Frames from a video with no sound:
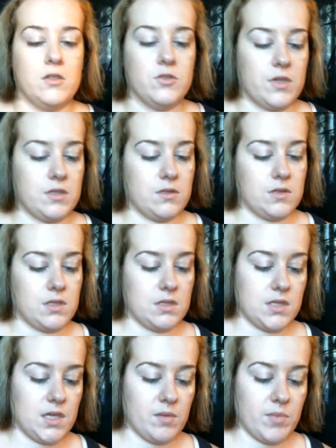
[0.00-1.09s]
translucent
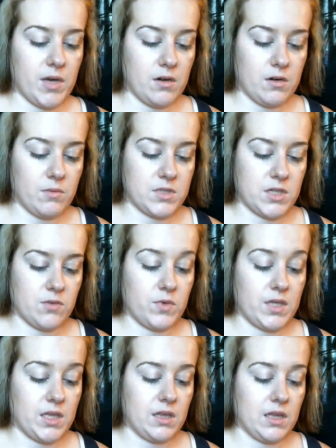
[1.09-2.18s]
setting powder, which I
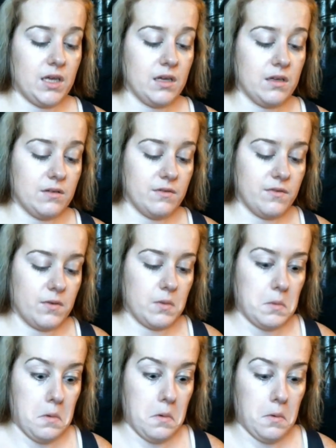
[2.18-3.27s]
really love.
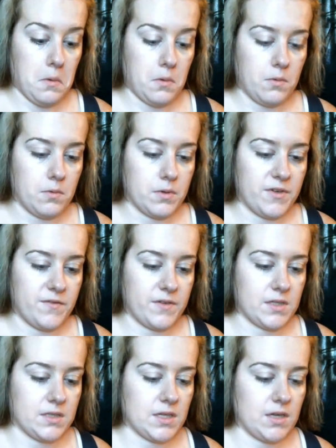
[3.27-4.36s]
Oh, if it
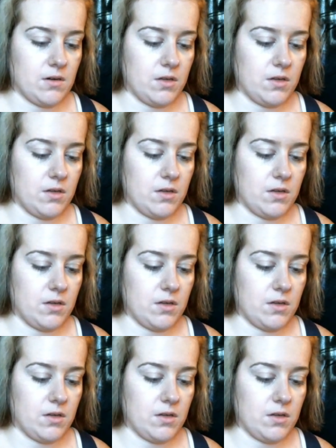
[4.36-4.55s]
doesn't get all